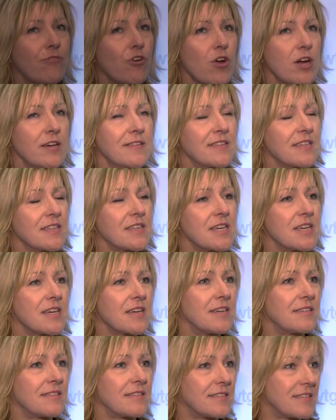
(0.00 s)
For us, I
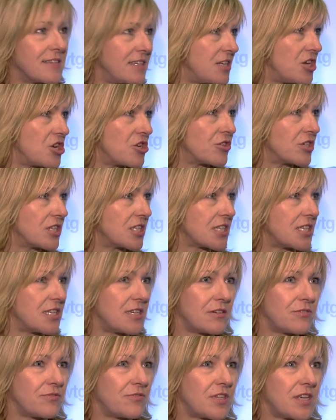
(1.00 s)
think it's the
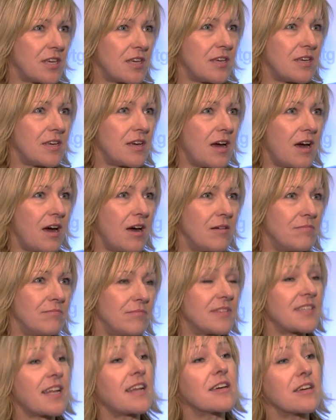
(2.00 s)
seniority of the
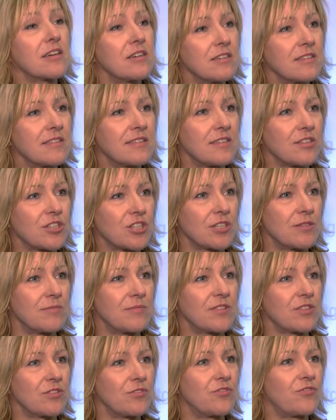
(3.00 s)
delegates in
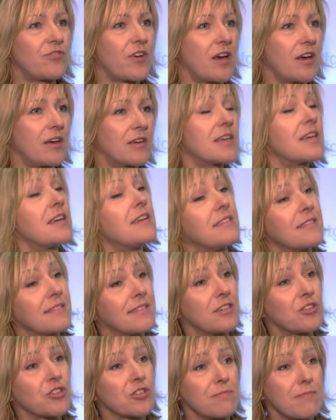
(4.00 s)
terms of key
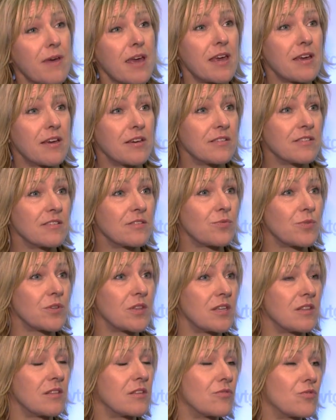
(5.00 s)
decision makers
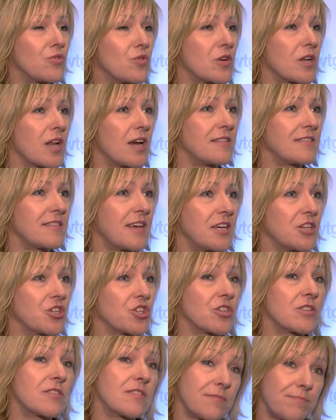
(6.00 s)
within their
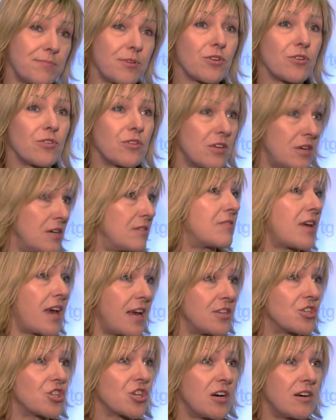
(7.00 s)
organisations, but on a
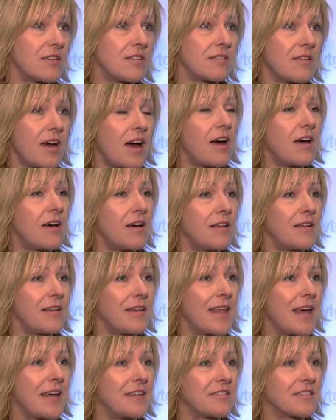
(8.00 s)

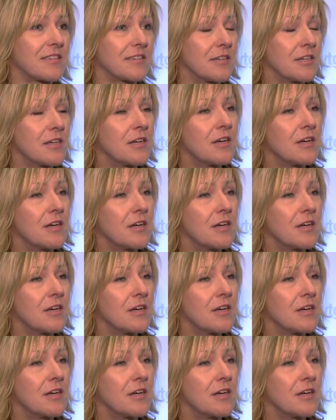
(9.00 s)
HR-led